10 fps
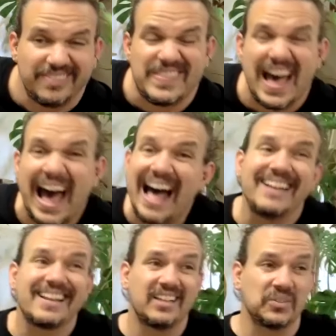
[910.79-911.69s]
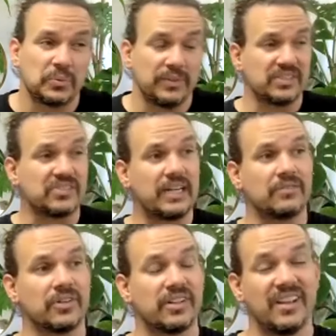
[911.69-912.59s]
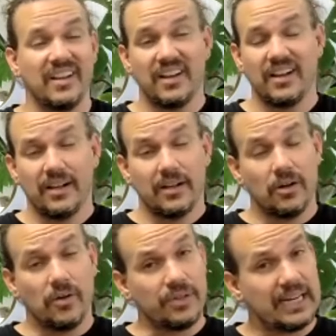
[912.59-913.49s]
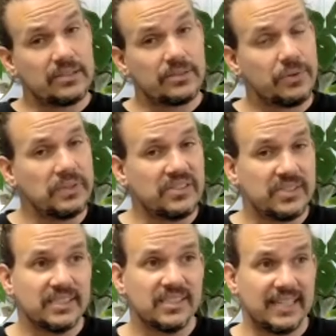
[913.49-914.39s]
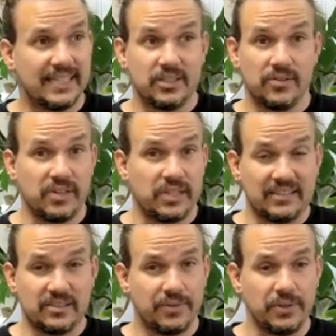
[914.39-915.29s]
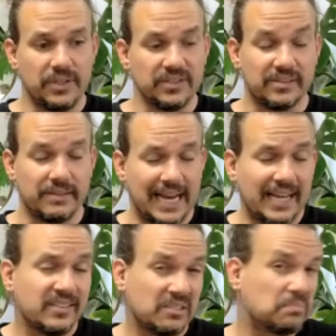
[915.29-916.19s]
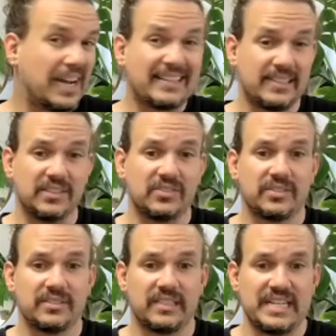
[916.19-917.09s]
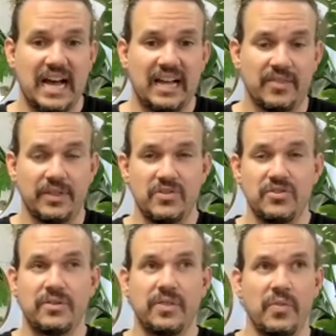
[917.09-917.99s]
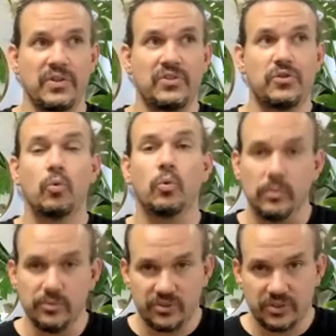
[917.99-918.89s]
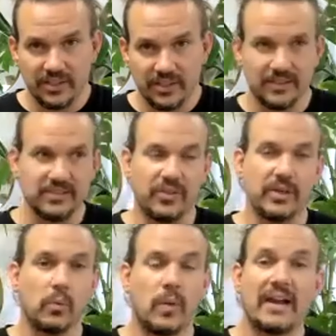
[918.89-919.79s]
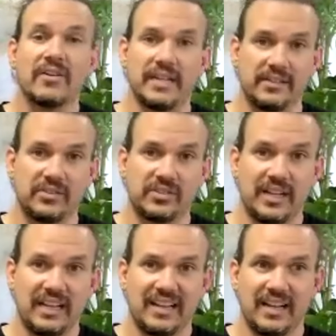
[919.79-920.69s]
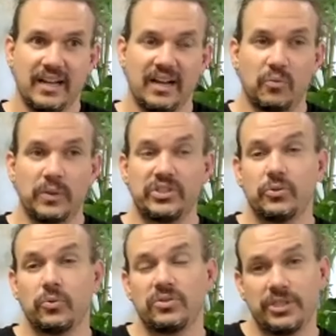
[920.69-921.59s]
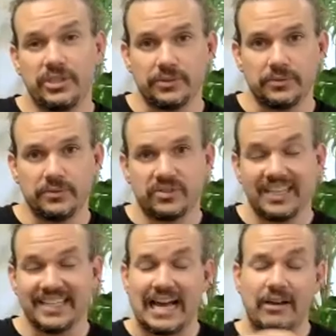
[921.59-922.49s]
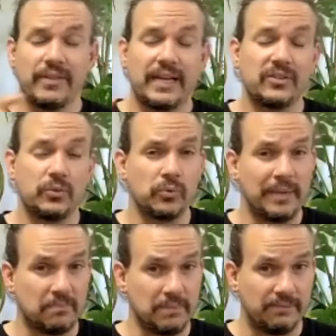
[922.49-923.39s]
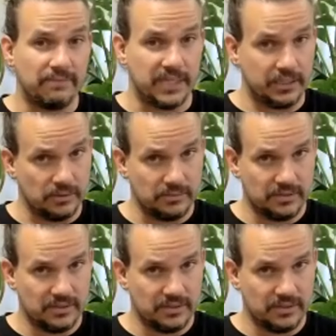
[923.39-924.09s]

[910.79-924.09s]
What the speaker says: That, as we've discovered over the last few weeks here and over the last few years, that is the practice. It's not the tools, it's the awareness of which tool to use and how did that tool make me feel.